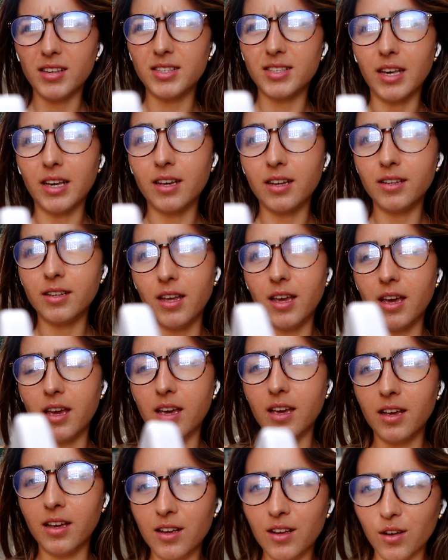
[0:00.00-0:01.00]
Second
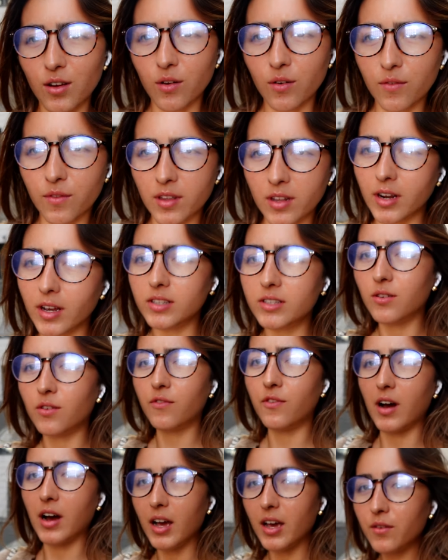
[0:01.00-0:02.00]
day of the 9 to
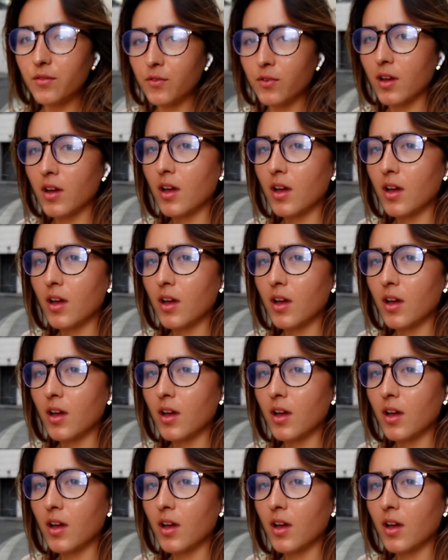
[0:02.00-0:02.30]
5.